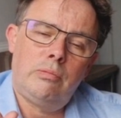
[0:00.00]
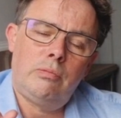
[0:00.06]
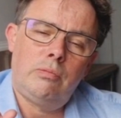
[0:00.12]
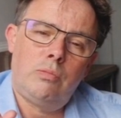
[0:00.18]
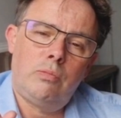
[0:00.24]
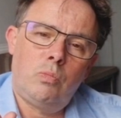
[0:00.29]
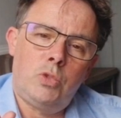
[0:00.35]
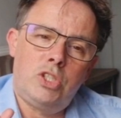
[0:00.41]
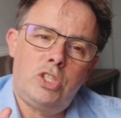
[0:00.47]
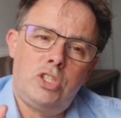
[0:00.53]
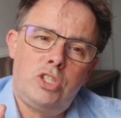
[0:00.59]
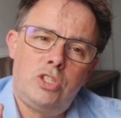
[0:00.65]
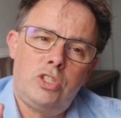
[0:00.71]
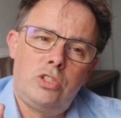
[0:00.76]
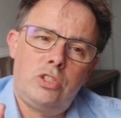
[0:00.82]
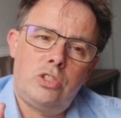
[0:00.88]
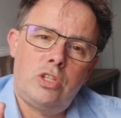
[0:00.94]

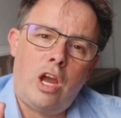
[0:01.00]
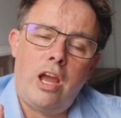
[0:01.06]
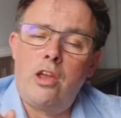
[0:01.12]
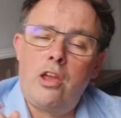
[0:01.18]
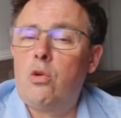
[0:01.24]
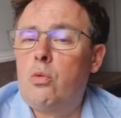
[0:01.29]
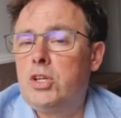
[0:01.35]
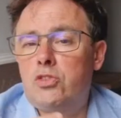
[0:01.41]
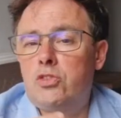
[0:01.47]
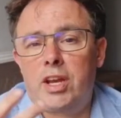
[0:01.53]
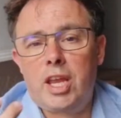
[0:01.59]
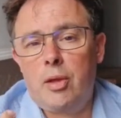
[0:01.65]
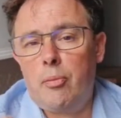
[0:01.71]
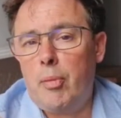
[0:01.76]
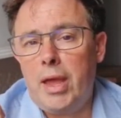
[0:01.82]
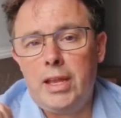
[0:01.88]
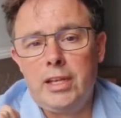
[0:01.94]
which I always
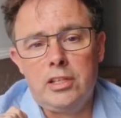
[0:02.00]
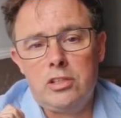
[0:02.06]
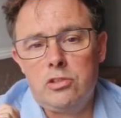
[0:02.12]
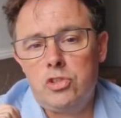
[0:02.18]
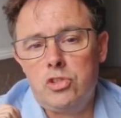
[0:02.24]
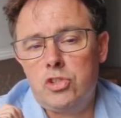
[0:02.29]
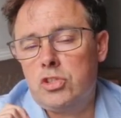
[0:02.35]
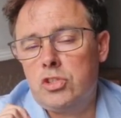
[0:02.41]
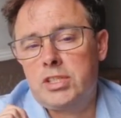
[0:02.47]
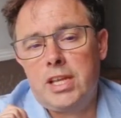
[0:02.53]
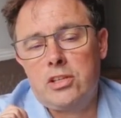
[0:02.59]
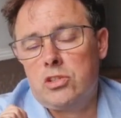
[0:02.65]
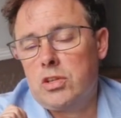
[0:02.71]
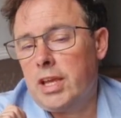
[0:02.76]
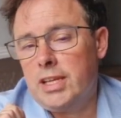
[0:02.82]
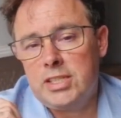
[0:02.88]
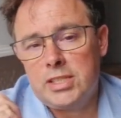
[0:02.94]
recommend you should send
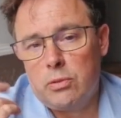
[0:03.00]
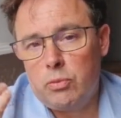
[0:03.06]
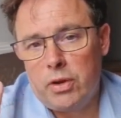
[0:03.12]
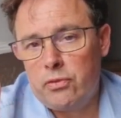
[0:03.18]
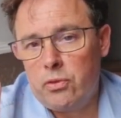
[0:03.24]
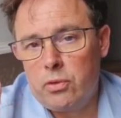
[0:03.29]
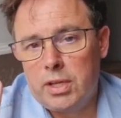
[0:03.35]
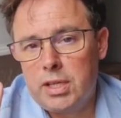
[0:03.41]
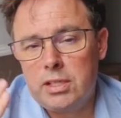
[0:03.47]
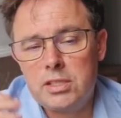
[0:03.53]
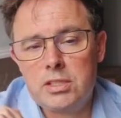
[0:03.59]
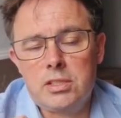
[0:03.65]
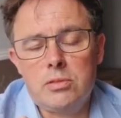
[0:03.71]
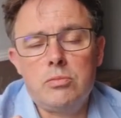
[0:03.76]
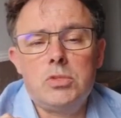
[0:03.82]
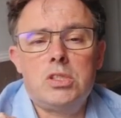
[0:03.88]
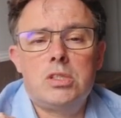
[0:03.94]
to HM Review and
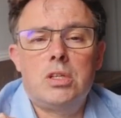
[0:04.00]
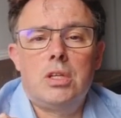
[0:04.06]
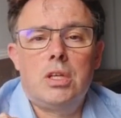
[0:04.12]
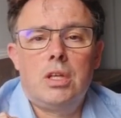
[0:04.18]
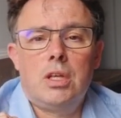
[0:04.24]
Customs.